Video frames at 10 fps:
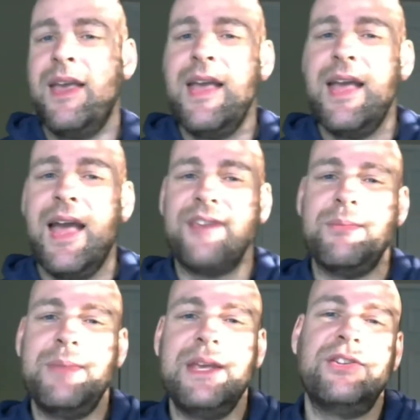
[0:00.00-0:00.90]
As a
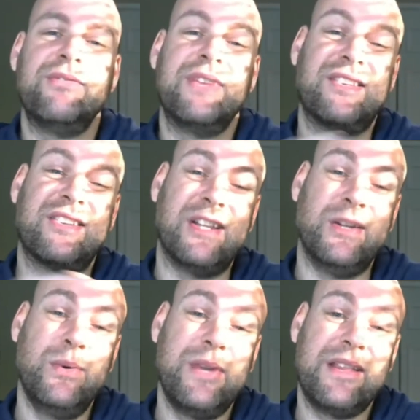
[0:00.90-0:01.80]
means of
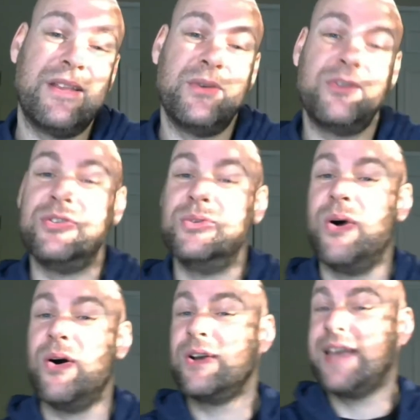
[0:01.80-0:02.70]
excluding those
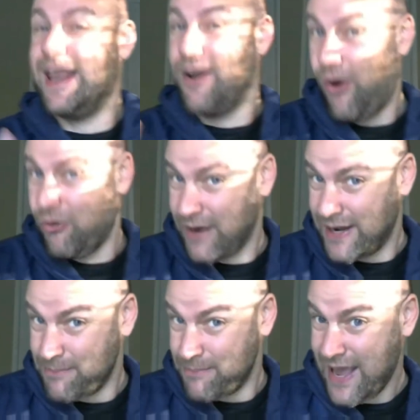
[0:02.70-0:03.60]
who can
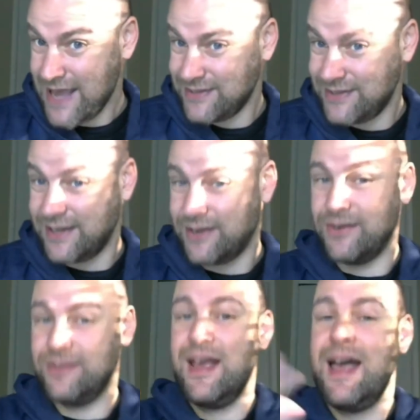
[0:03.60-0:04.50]
already buy
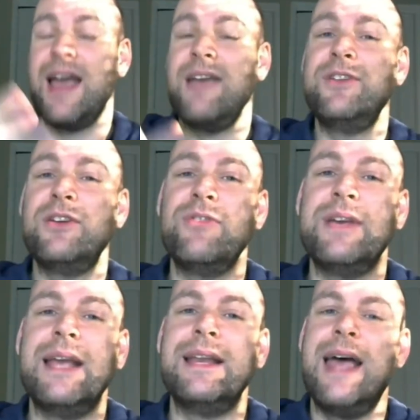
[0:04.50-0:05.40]
stickers, I have to
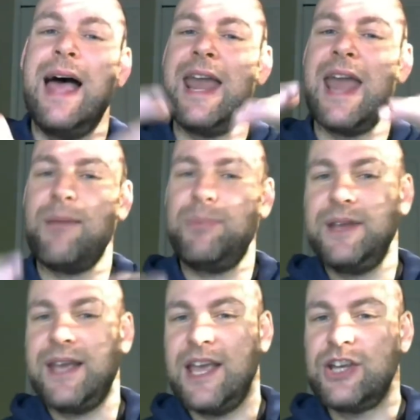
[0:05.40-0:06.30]
create an
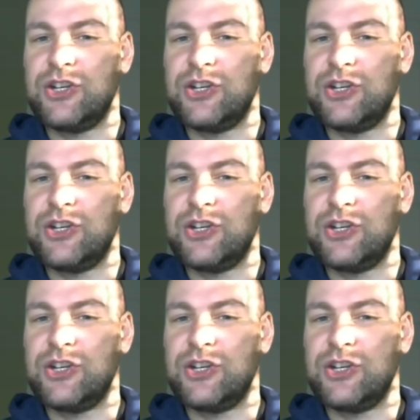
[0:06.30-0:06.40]
application